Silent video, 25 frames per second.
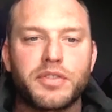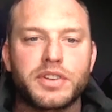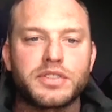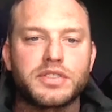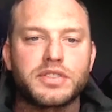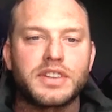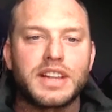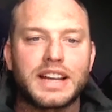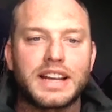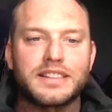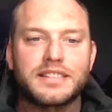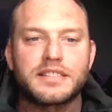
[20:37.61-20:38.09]
So
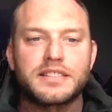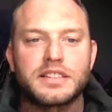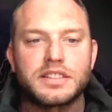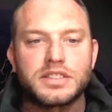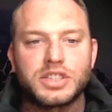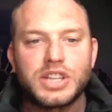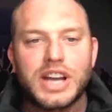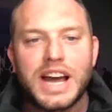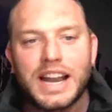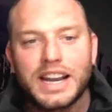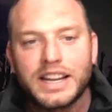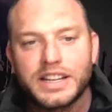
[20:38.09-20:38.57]
that's the
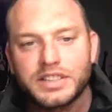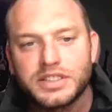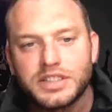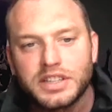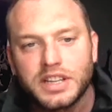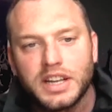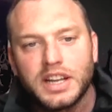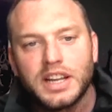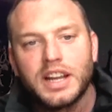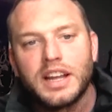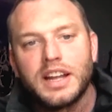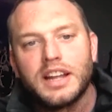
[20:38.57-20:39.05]
challenge
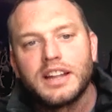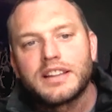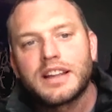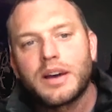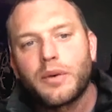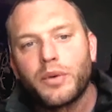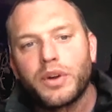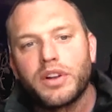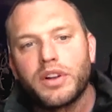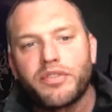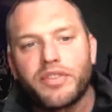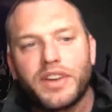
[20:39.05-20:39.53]
that
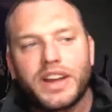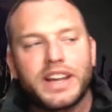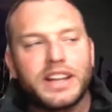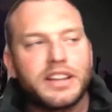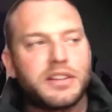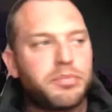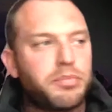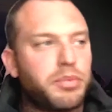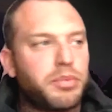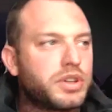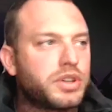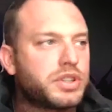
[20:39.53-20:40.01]
we'll
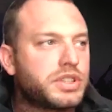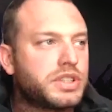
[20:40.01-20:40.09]
face. But